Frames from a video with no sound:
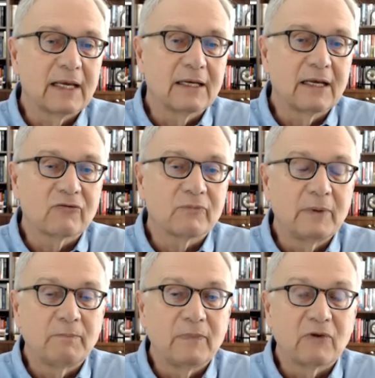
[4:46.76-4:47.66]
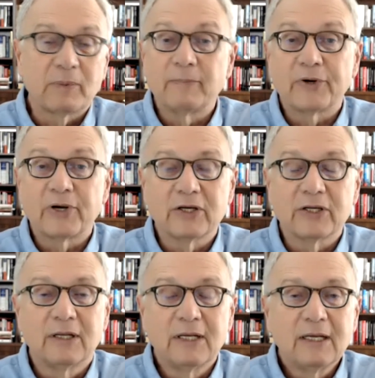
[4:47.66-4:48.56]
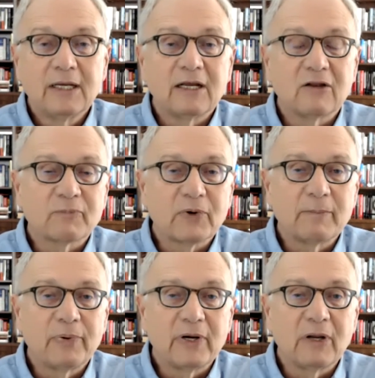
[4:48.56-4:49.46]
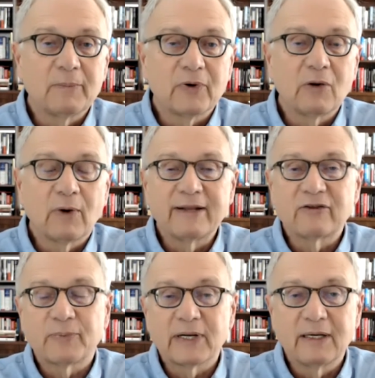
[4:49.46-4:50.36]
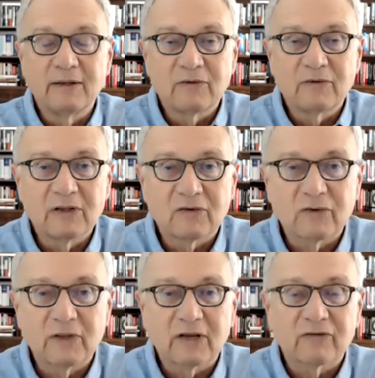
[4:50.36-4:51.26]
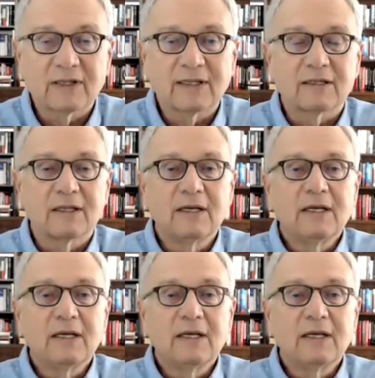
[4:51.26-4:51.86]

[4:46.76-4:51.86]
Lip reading: It's been pretty good. It's pretty widespread, and to the extent that